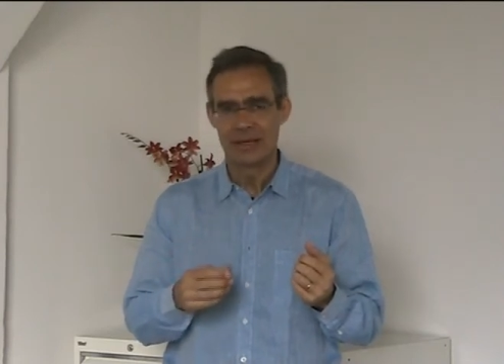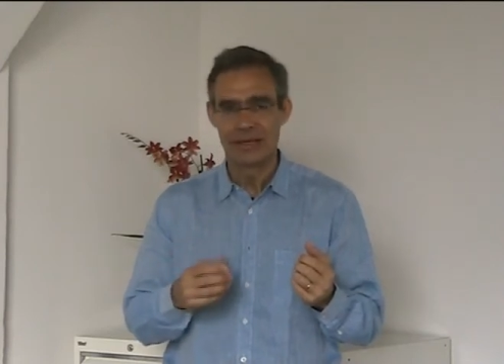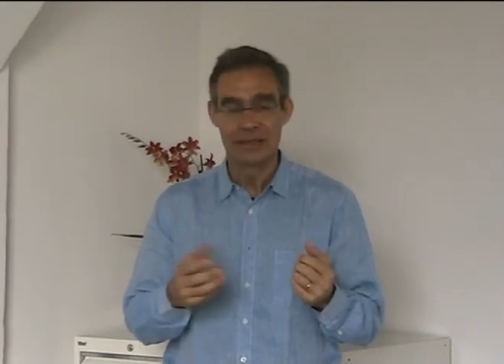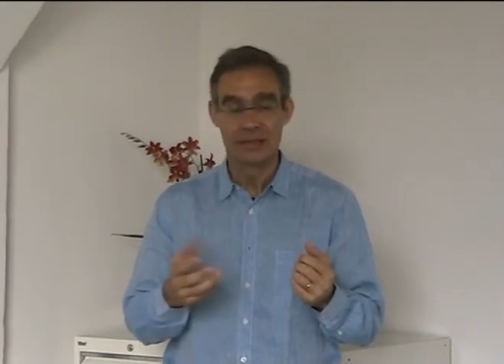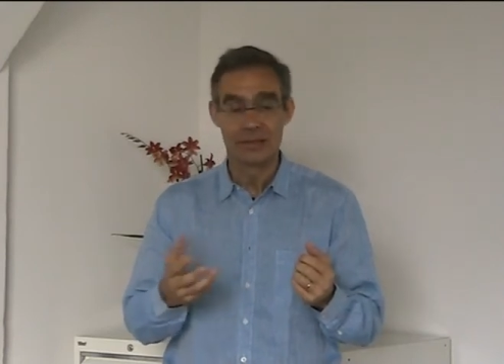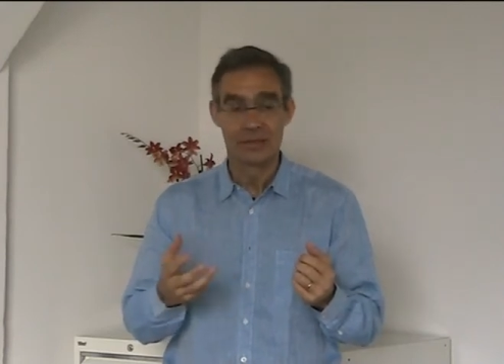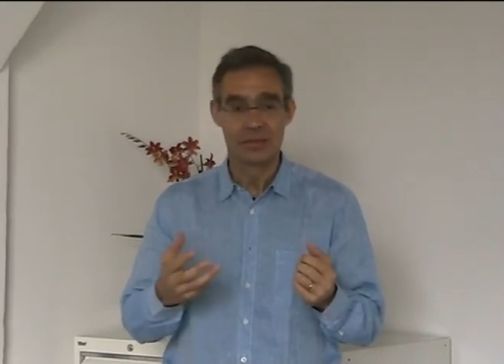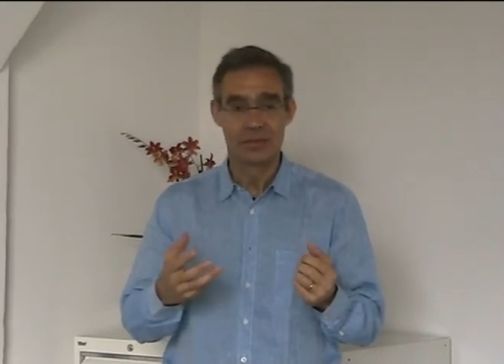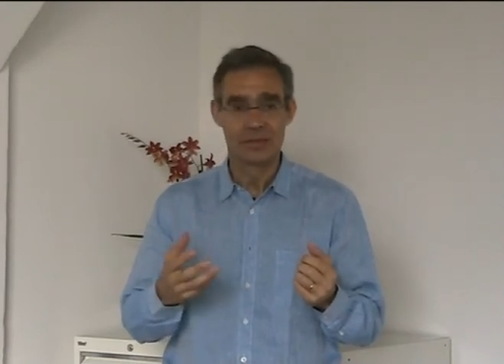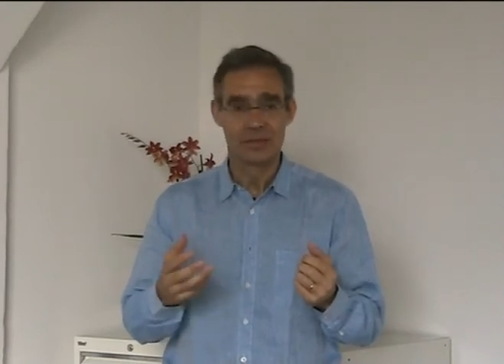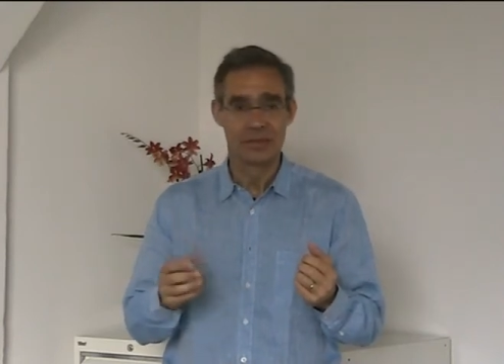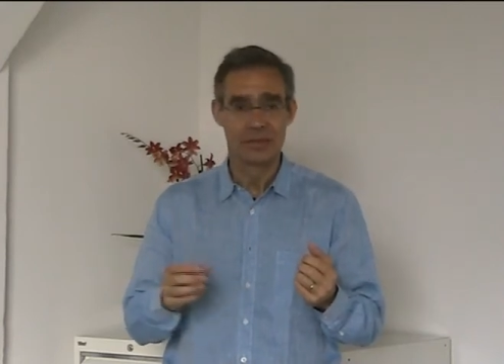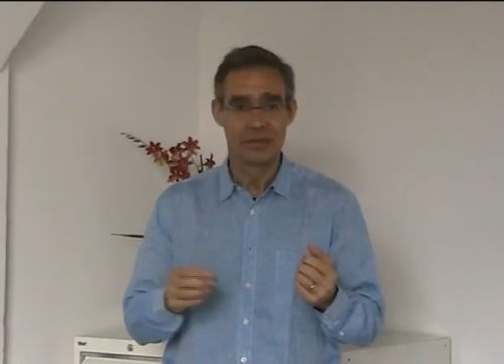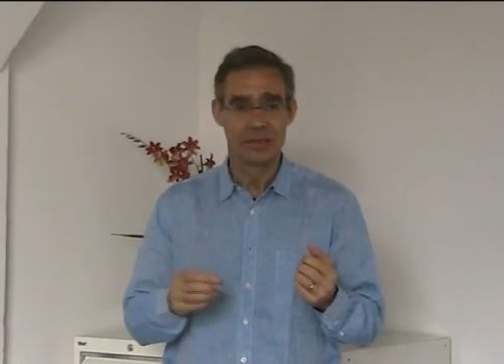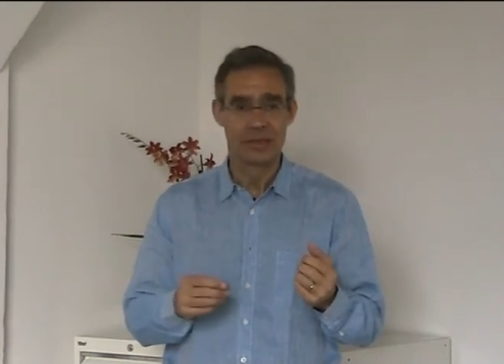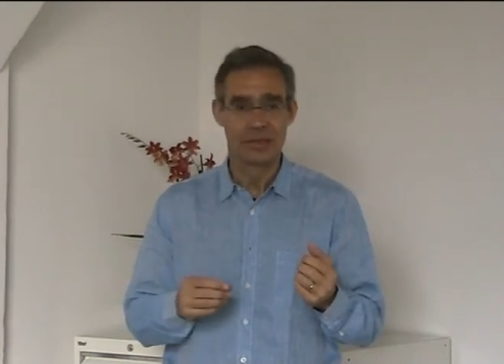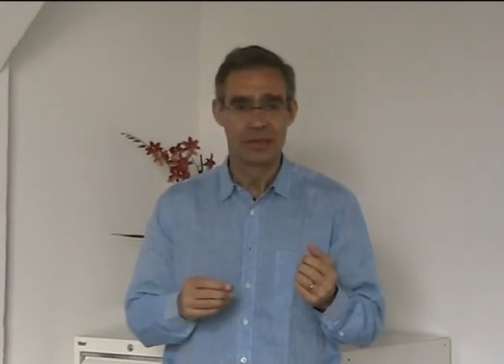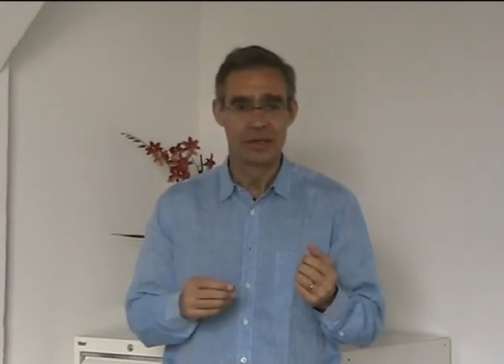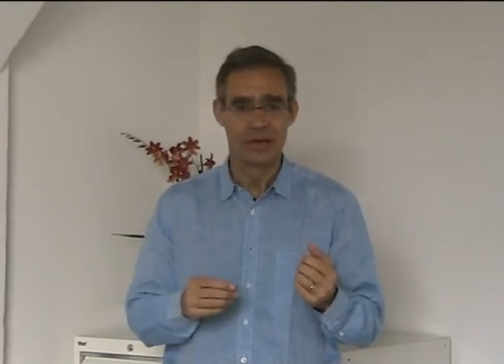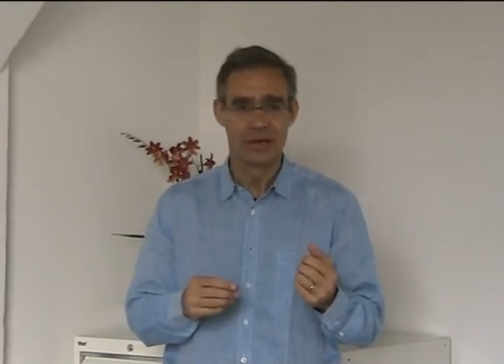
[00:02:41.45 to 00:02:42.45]
as also
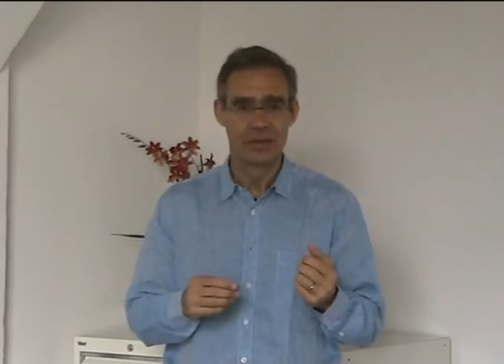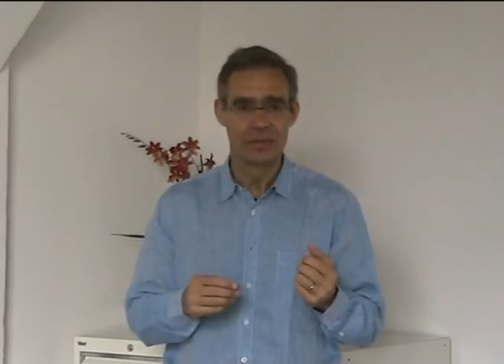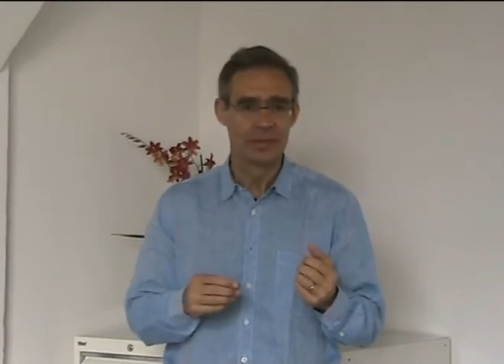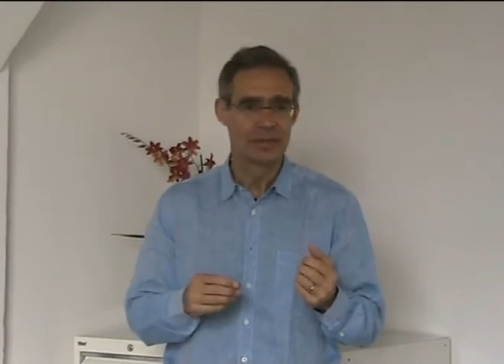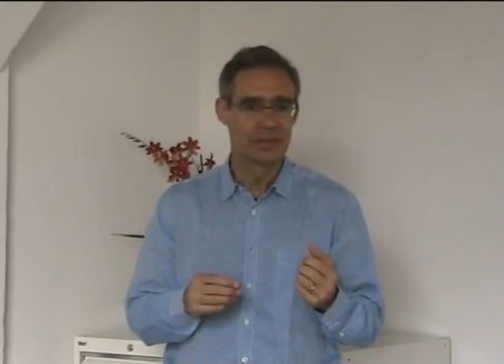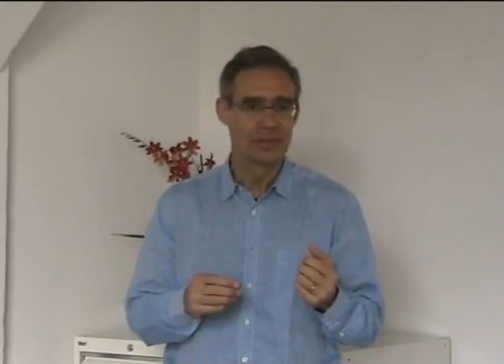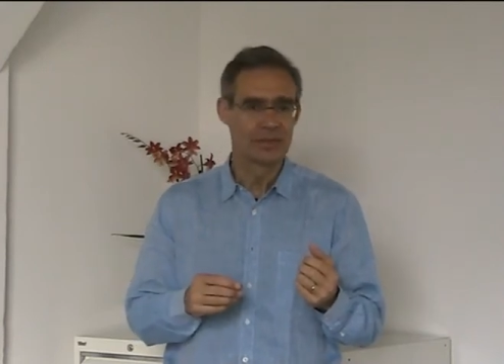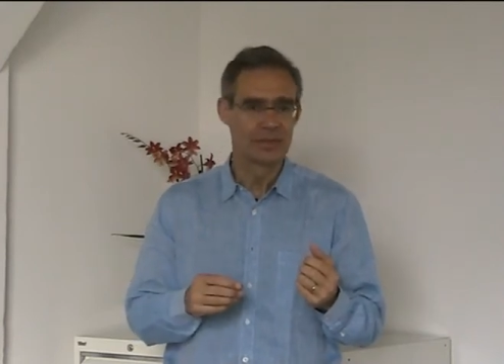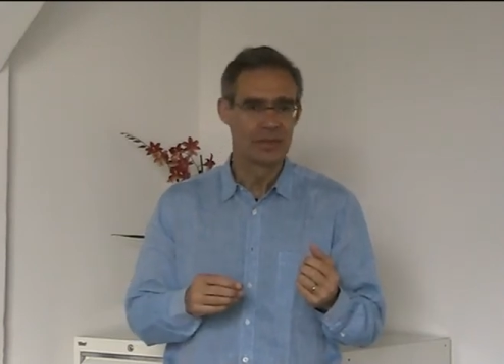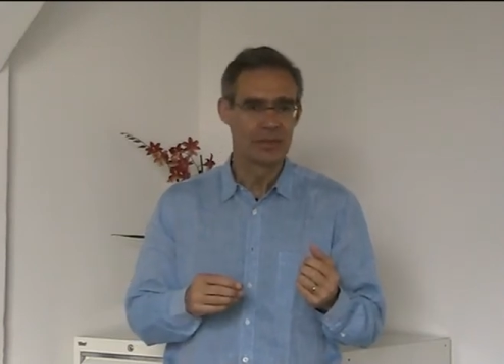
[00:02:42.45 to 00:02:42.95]
in economics,